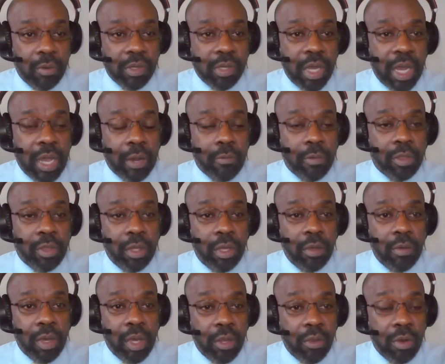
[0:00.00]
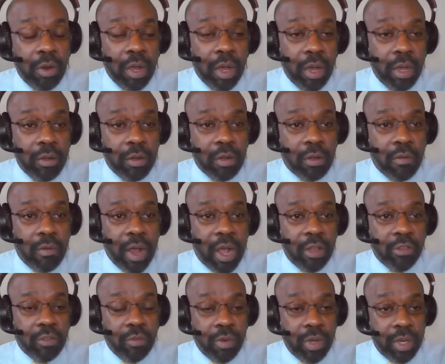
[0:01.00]
was had with you in your
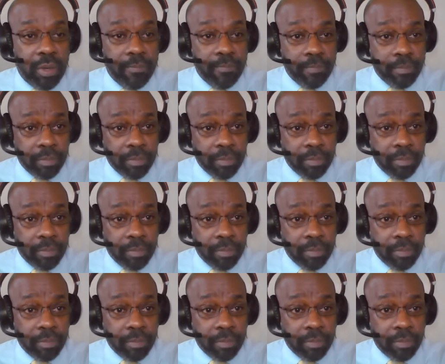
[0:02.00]
undergraduate